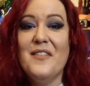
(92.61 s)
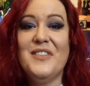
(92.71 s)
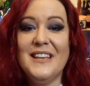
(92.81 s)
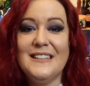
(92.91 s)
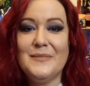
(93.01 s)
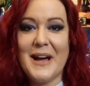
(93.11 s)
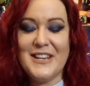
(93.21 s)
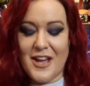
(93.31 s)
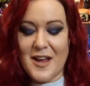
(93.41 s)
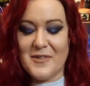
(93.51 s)
This is by
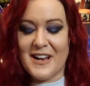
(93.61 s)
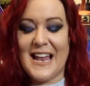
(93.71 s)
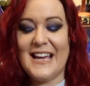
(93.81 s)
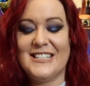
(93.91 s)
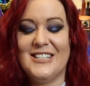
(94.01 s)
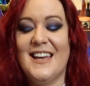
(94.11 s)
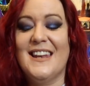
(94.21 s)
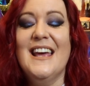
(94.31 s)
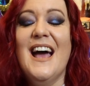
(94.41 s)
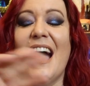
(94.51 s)
Noble
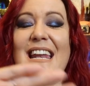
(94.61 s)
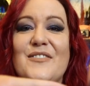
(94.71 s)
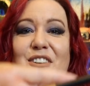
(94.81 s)
Collection. And I've